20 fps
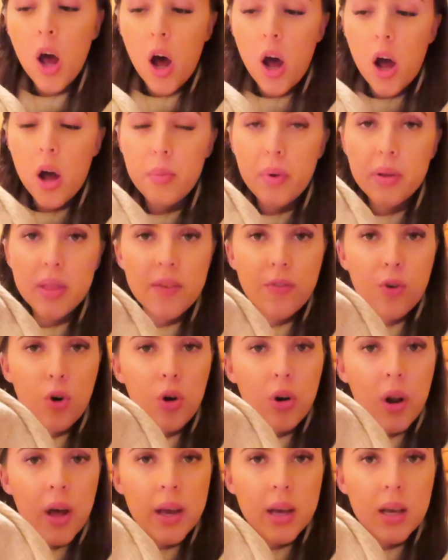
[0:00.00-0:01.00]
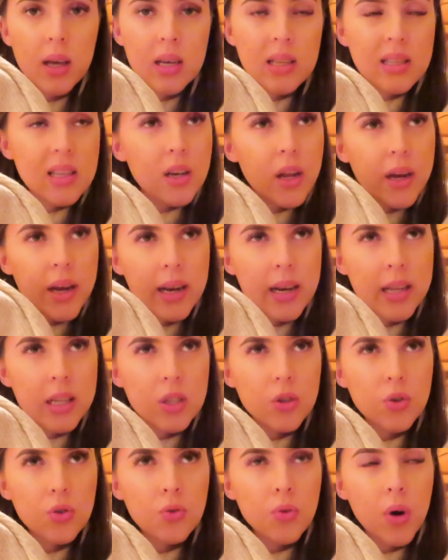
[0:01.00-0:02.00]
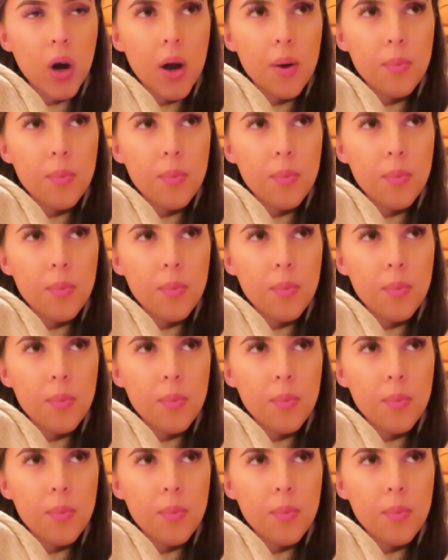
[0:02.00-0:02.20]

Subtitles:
and they've got like, it's in like a little